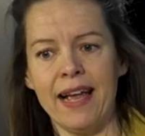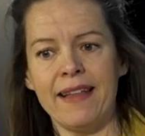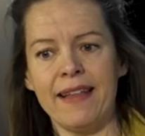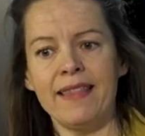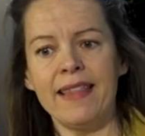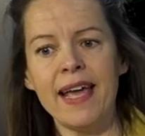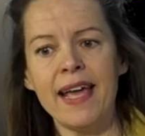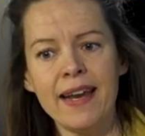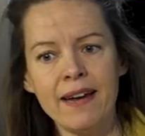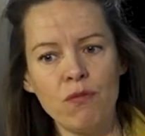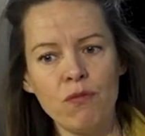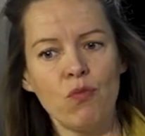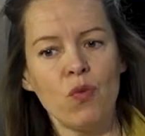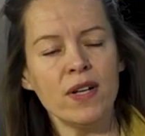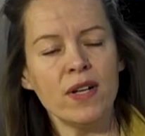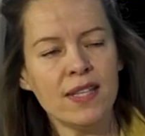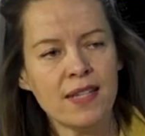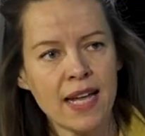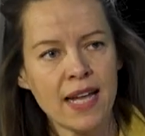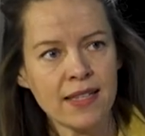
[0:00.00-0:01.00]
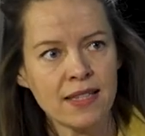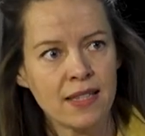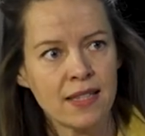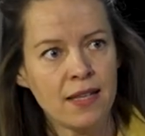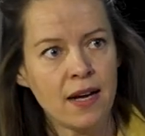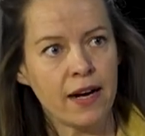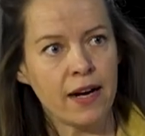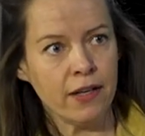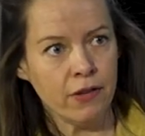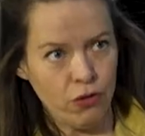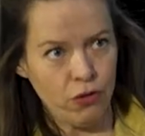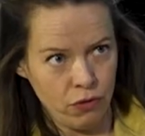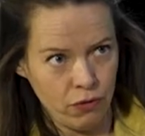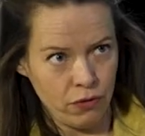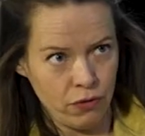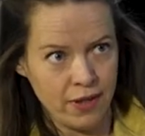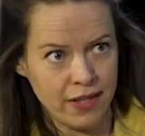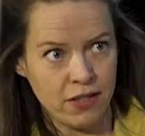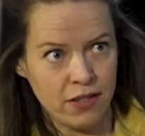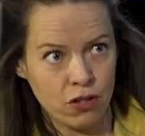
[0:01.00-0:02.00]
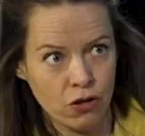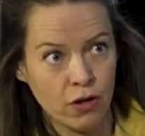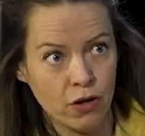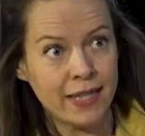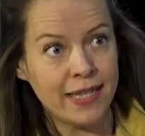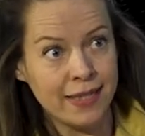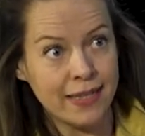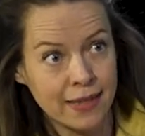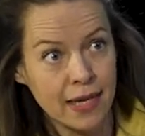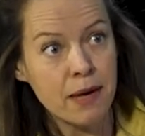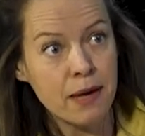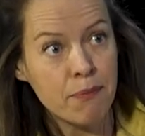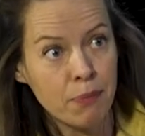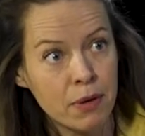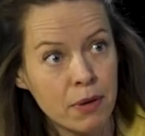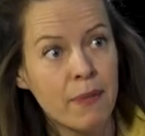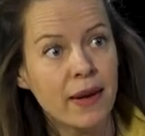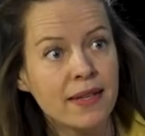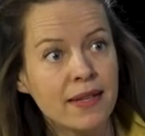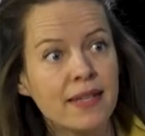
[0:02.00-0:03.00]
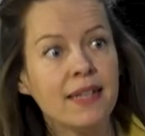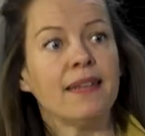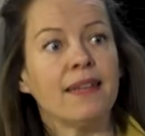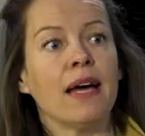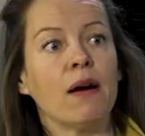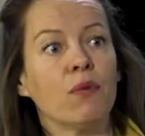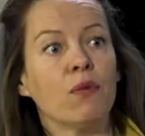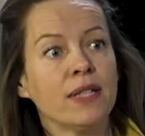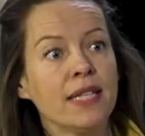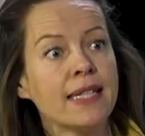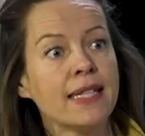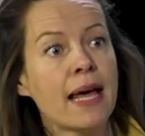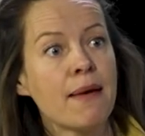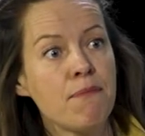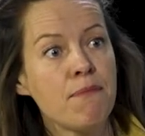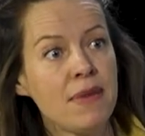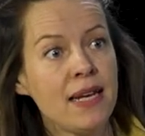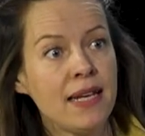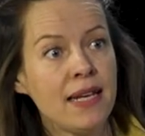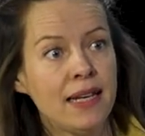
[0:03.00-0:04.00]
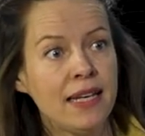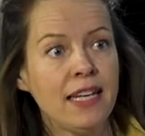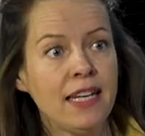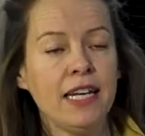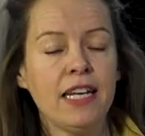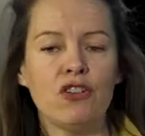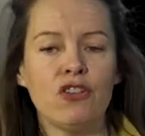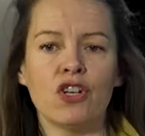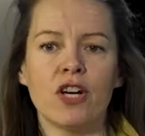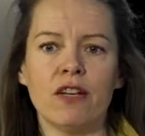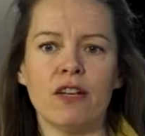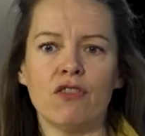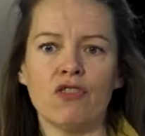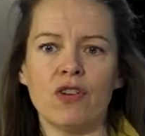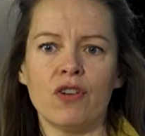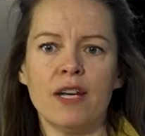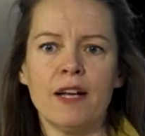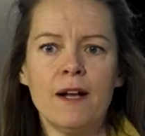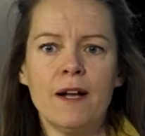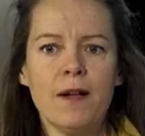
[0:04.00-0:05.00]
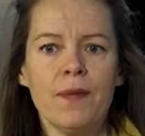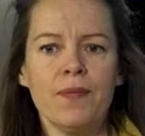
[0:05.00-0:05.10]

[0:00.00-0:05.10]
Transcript: And then once that's done, you then start need to implementing that. What does that mean in each country?